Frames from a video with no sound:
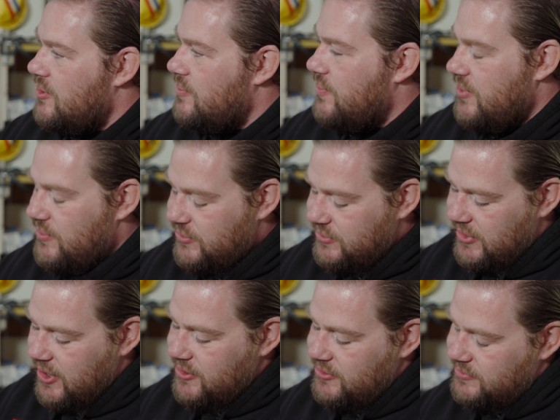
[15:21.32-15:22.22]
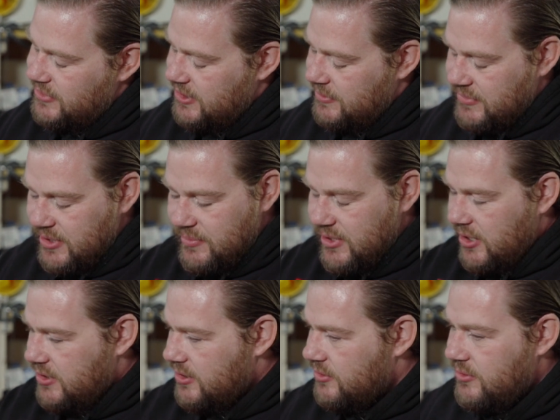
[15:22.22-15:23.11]
People don't, maybe,
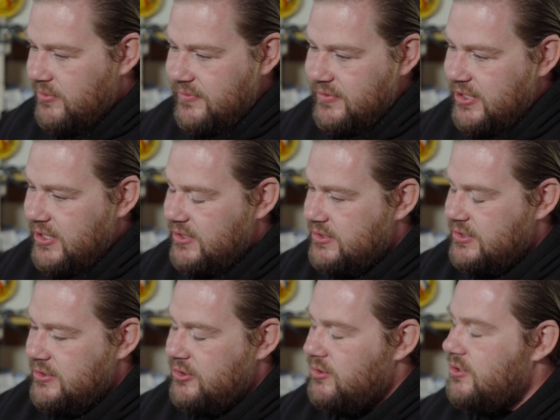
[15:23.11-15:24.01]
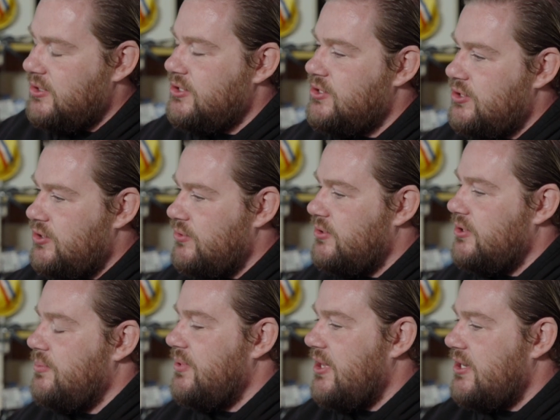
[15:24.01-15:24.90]
I don't know whether that's not an insecurity,
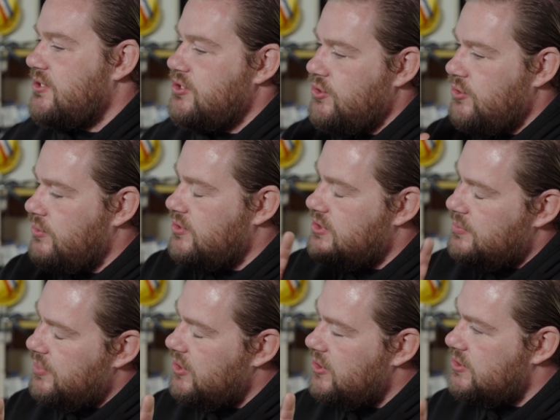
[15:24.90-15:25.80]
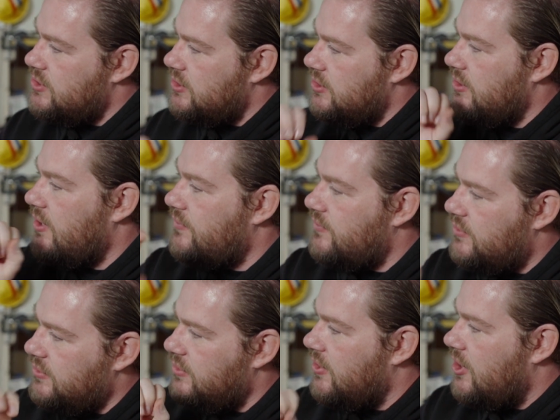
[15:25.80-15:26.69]
but that's you as a person. You have
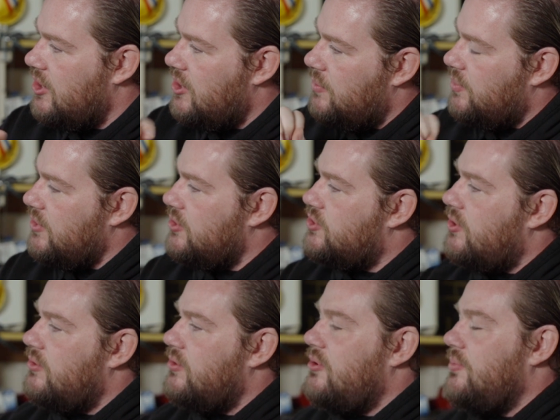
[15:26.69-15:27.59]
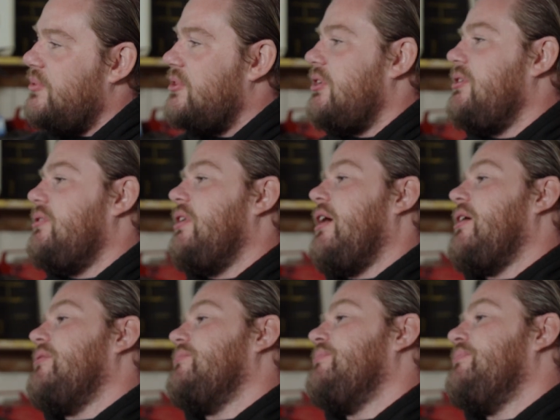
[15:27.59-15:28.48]
to be the joker, but deep
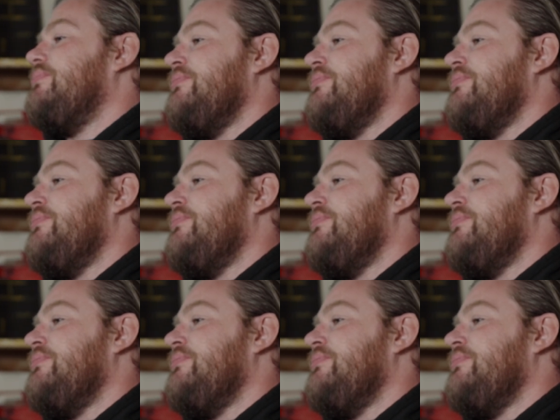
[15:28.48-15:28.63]
down,